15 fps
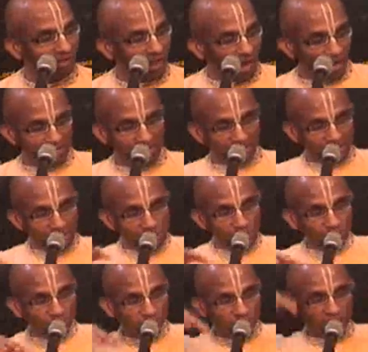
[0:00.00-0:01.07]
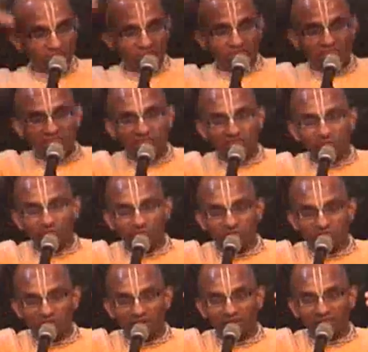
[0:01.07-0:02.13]
And the emotions
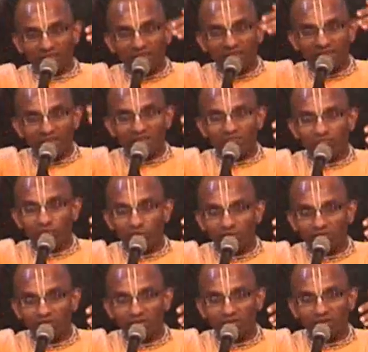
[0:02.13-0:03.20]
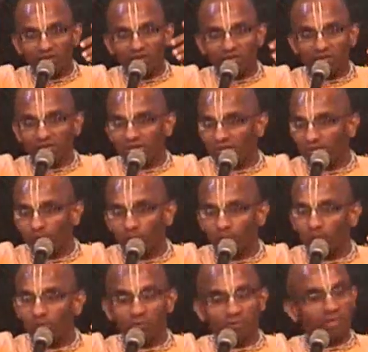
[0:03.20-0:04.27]
which are there for the
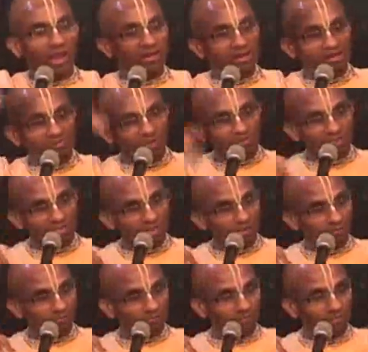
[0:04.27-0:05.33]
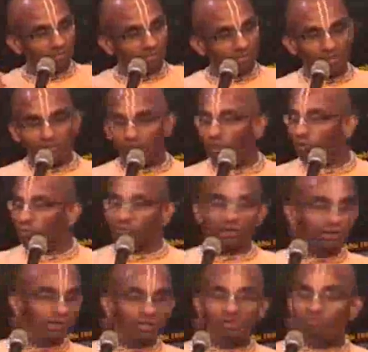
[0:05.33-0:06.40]
hero, they identify with them. Now
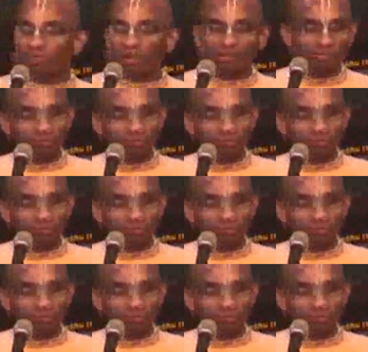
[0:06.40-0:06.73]
suddenly a fight